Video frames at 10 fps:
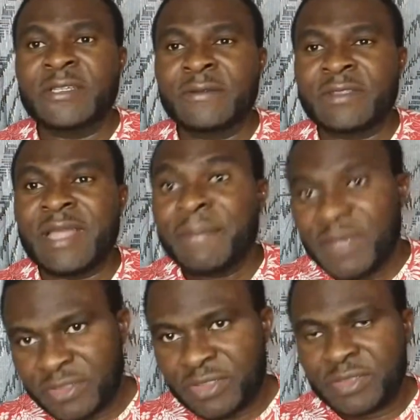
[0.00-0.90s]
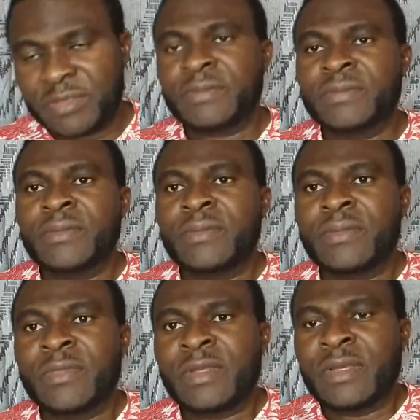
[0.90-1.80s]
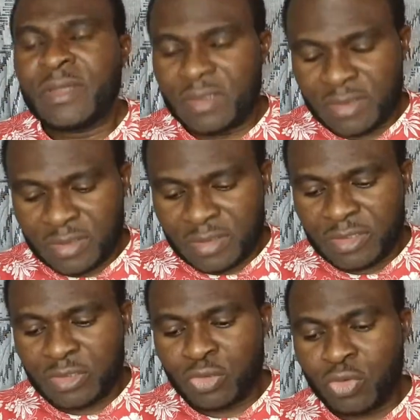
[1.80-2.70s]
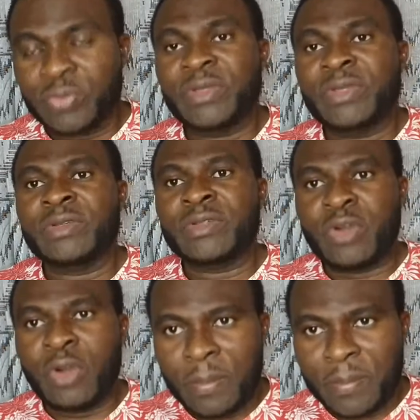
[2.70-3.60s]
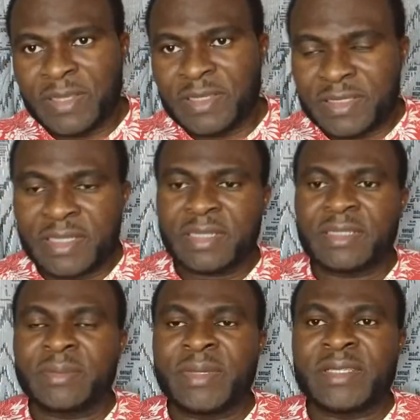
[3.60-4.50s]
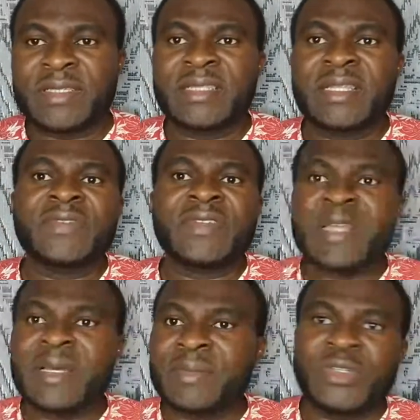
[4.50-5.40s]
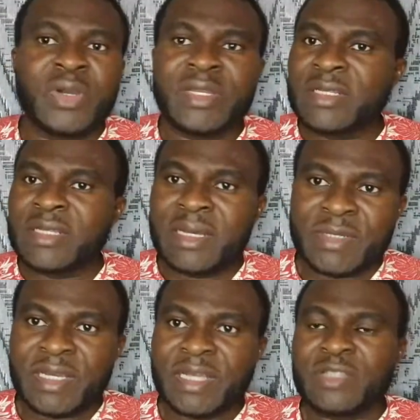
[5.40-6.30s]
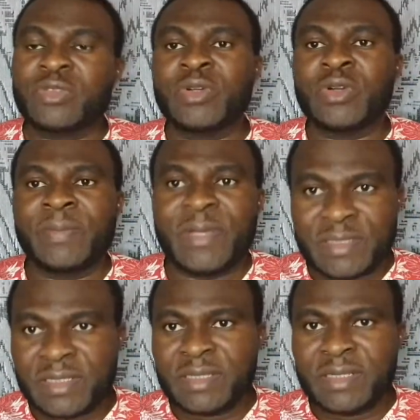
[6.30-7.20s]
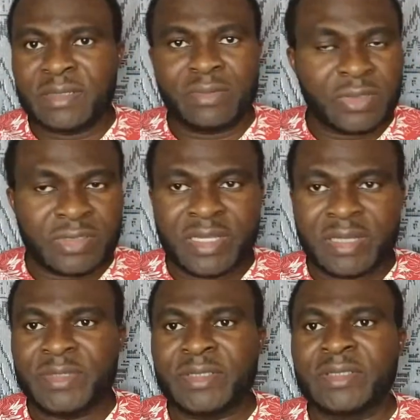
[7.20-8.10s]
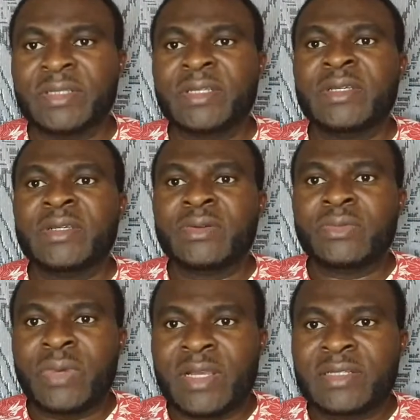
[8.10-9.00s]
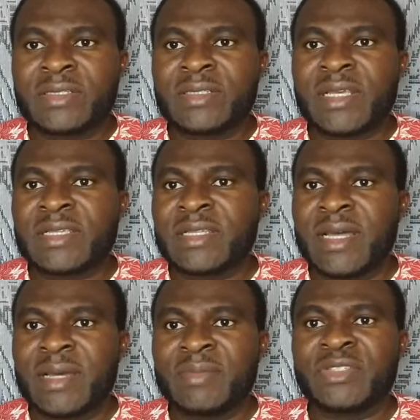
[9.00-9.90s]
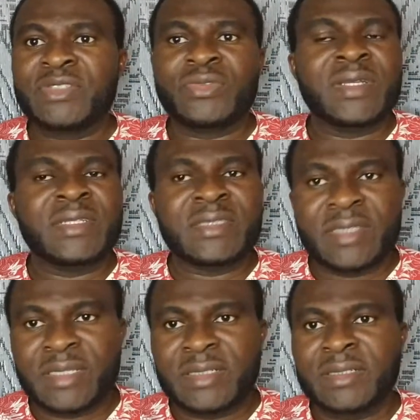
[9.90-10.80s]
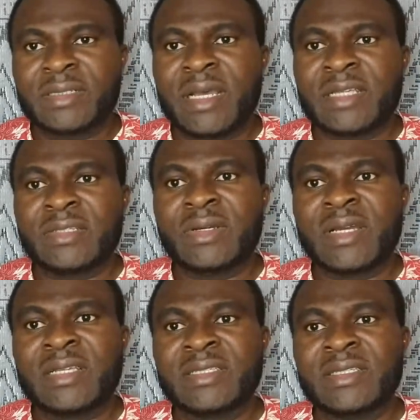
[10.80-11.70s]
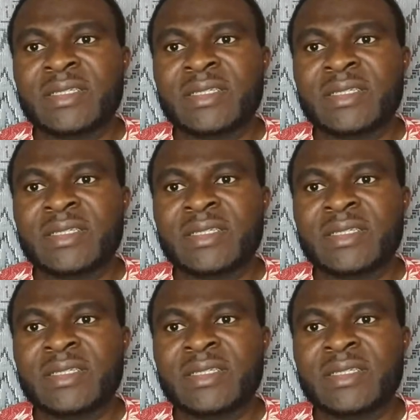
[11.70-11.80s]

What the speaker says: damage is to be compensated. The basis that every damage or any damage has to be compensated. What does that mean? When there's a damage to anything, as long as